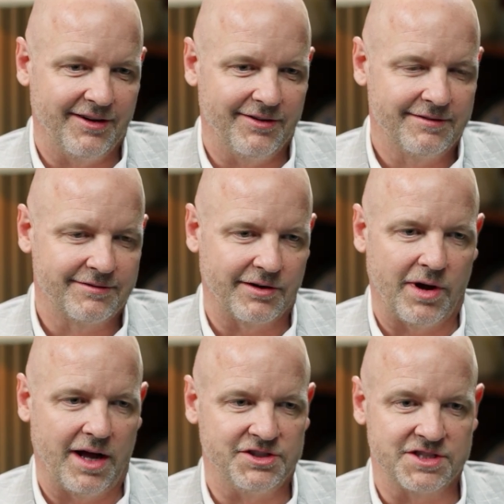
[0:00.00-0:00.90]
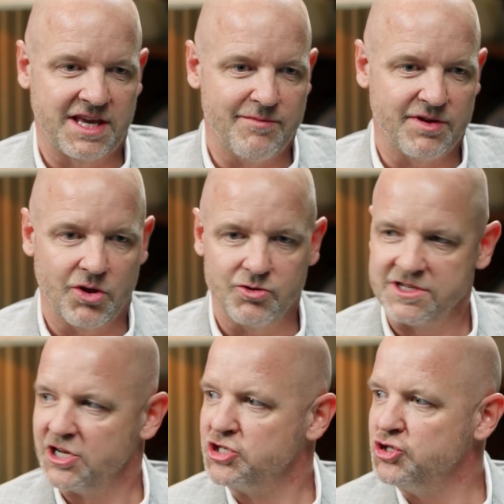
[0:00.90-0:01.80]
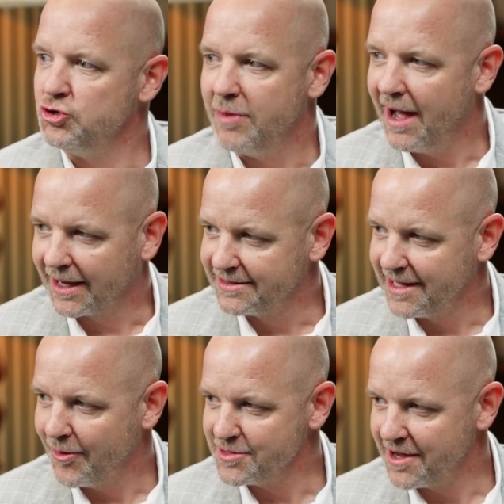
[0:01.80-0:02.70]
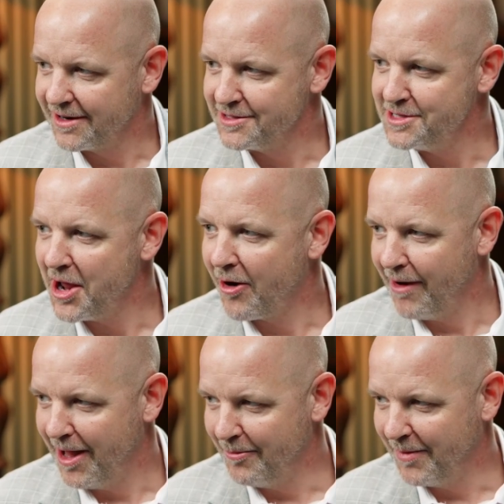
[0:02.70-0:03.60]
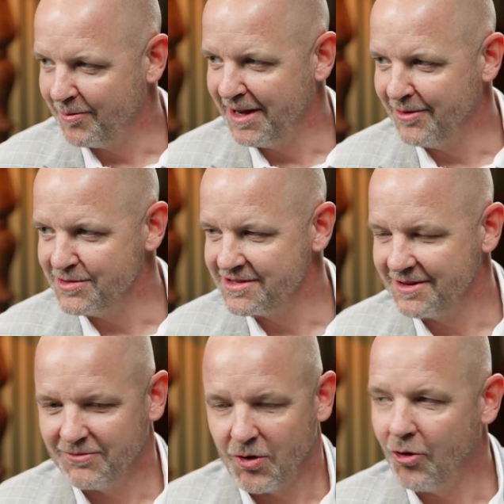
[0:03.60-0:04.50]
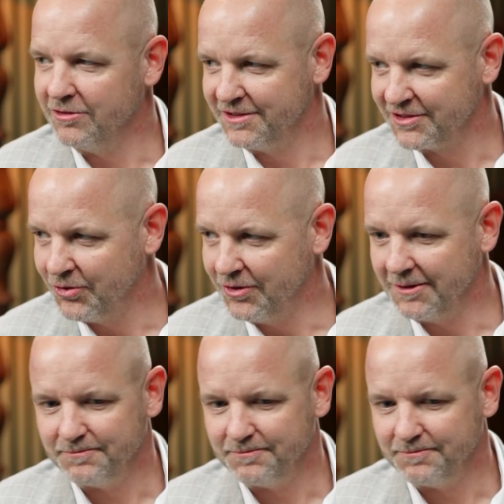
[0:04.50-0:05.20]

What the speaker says: for a while, just keeping those in a shoebox. That was our CRM. I mean, it was old school.